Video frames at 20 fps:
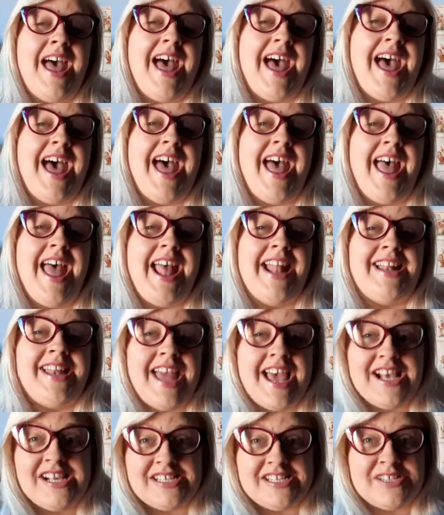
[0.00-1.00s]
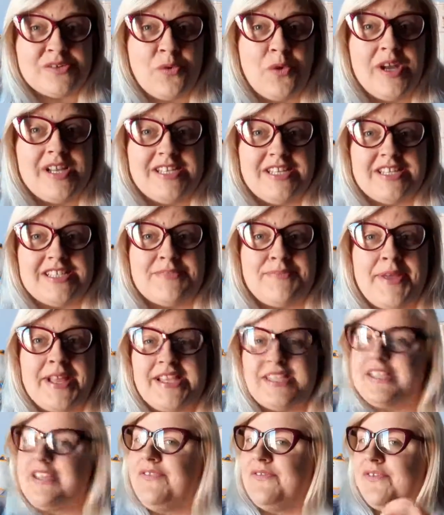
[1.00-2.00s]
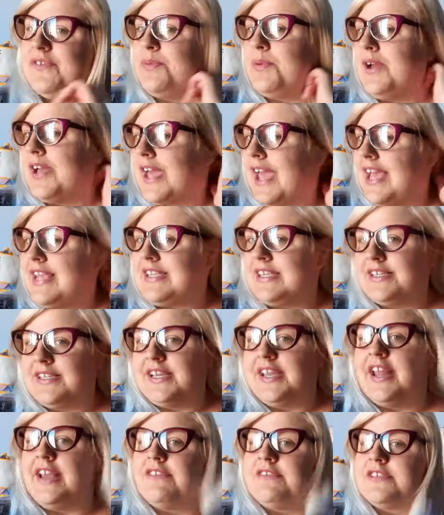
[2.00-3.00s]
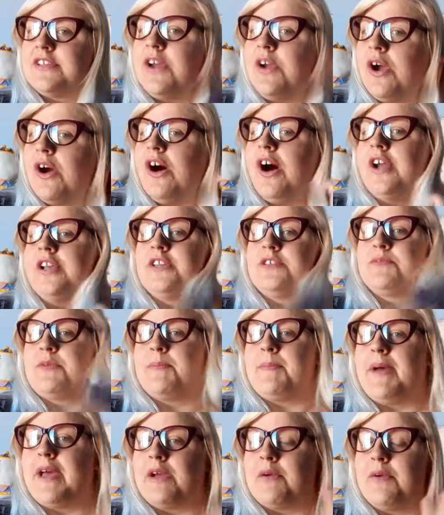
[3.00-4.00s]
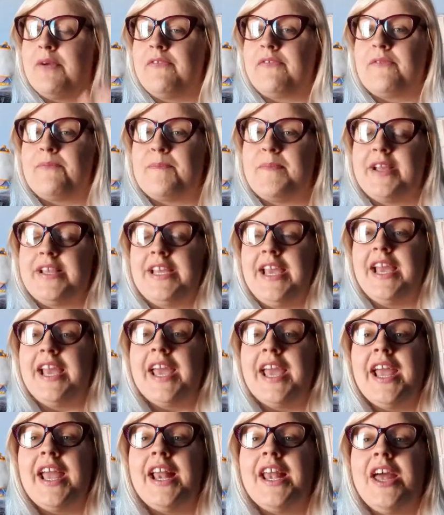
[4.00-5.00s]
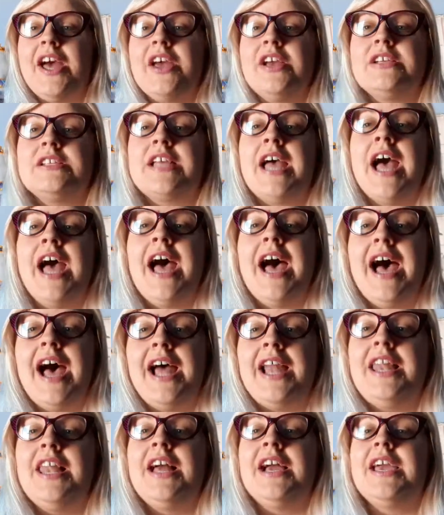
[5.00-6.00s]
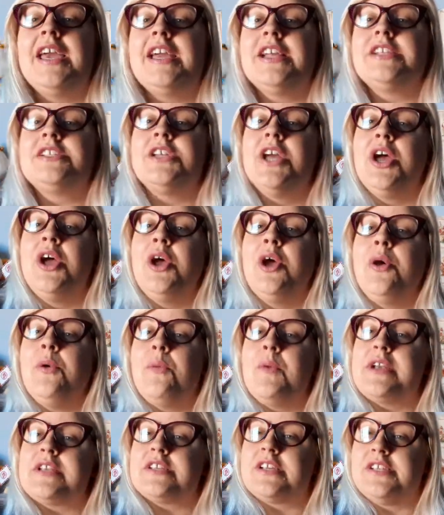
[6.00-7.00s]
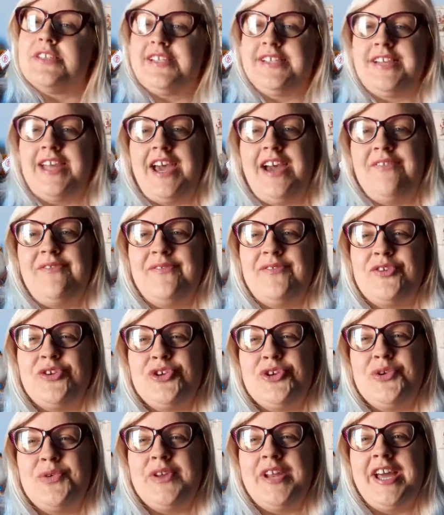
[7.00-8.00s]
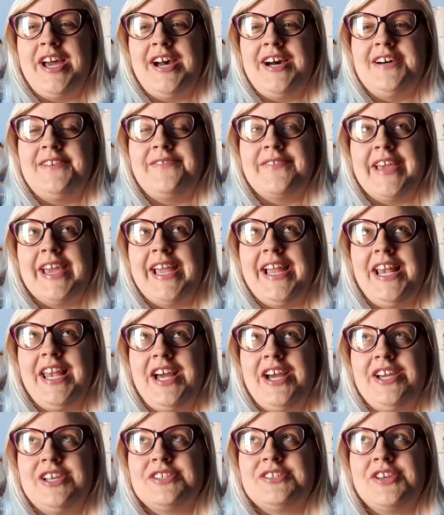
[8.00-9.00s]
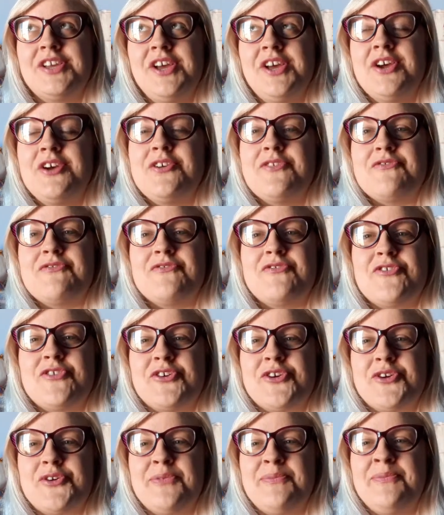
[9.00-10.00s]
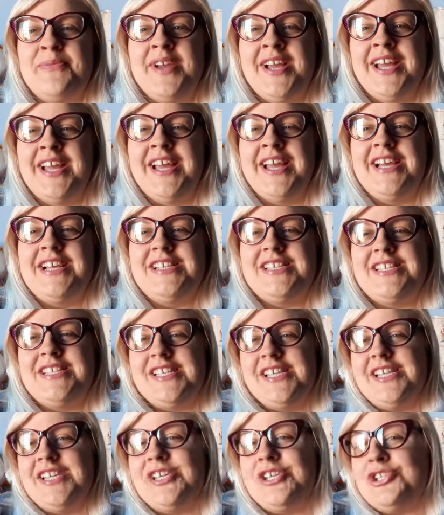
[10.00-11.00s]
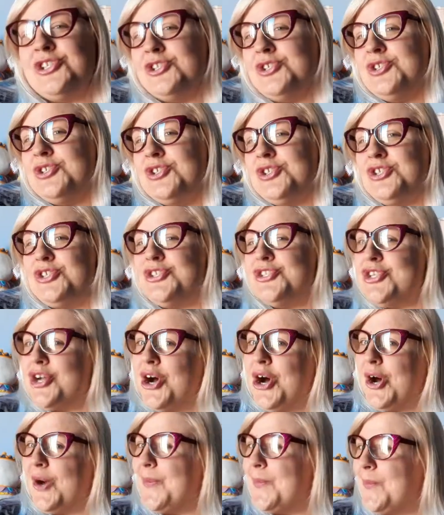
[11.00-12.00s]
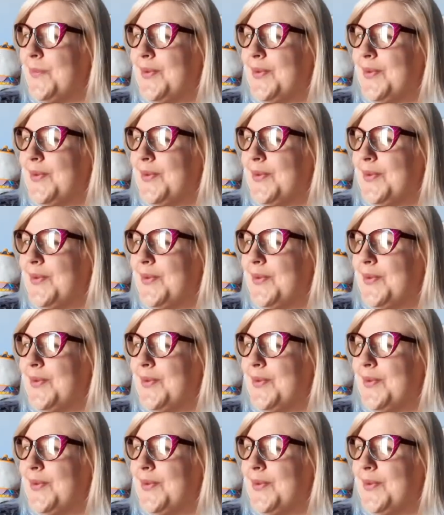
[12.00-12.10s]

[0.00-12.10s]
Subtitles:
And that's quite expensive to put a case underneath, so I just went back with my 10 kilos hand luggage, which I did have 2.5 kilos room to shop.